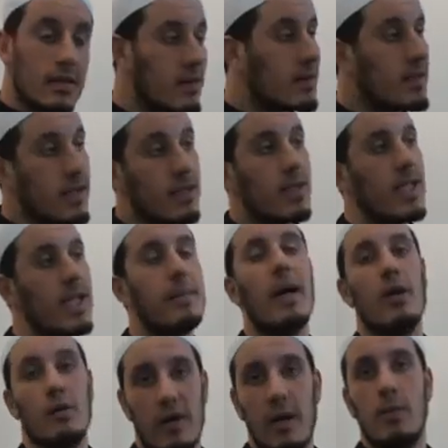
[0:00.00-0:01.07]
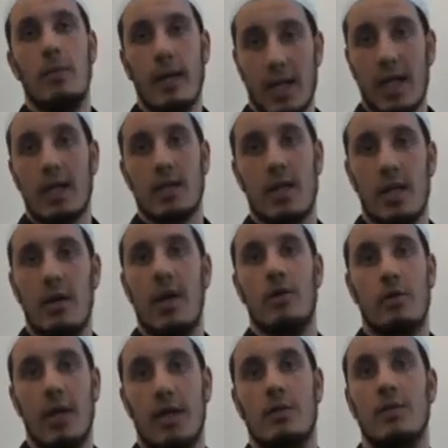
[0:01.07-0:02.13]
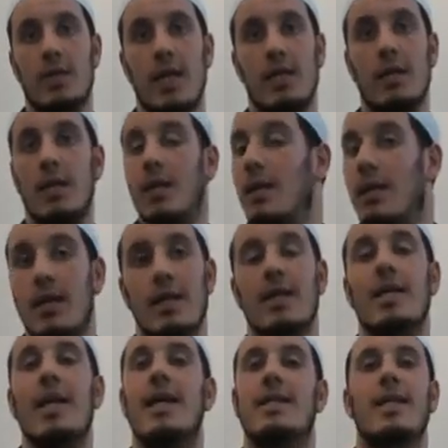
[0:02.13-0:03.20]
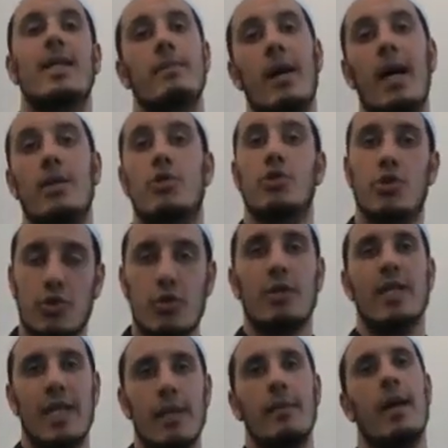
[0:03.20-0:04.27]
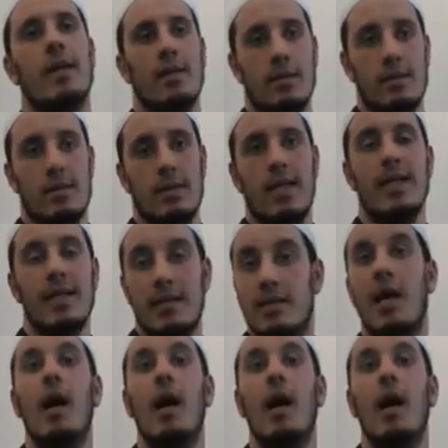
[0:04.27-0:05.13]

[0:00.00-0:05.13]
See the Iman of Abu Bakr radiallahu anhu, like we said, he had Iman, strong Iman in his